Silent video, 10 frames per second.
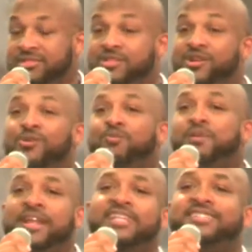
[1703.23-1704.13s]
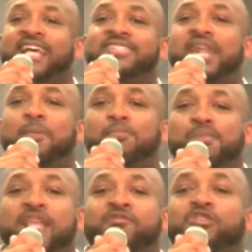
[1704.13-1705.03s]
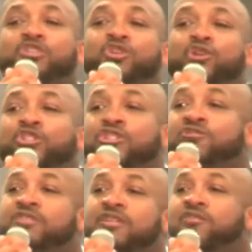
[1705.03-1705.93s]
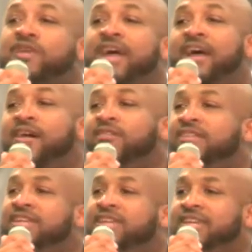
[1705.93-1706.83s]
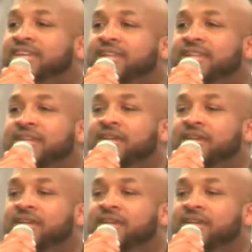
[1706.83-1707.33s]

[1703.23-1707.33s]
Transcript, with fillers: You don't, that's, that's not a place for children to run around in and